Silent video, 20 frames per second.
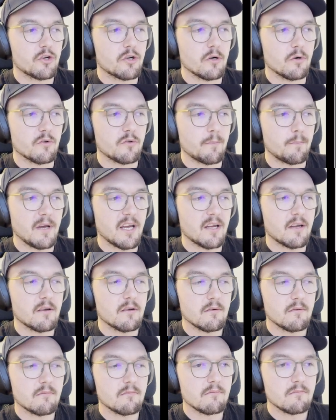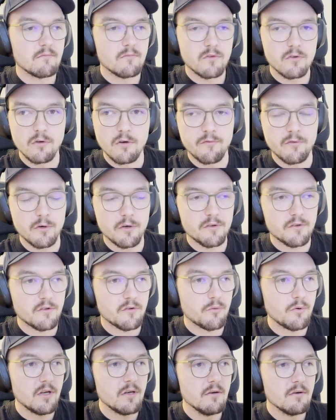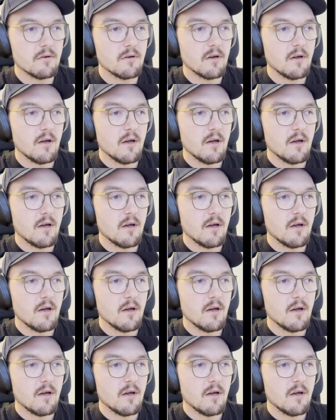goes back to the first screen.